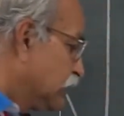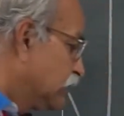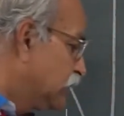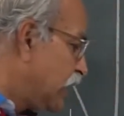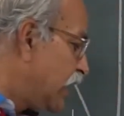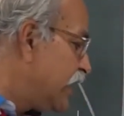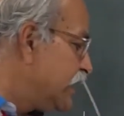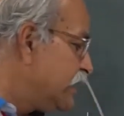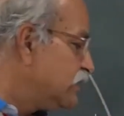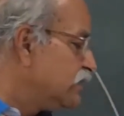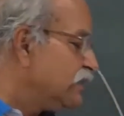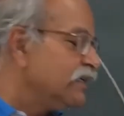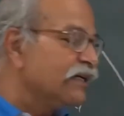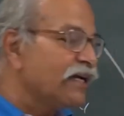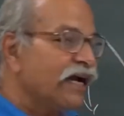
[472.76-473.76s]
Change
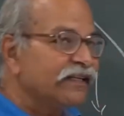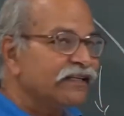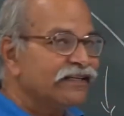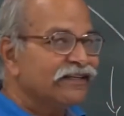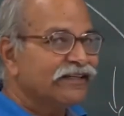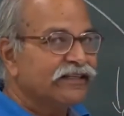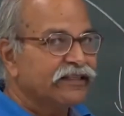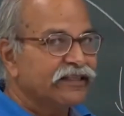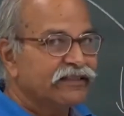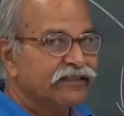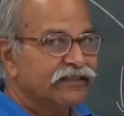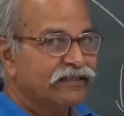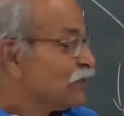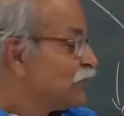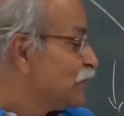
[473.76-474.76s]
in kinetic energy.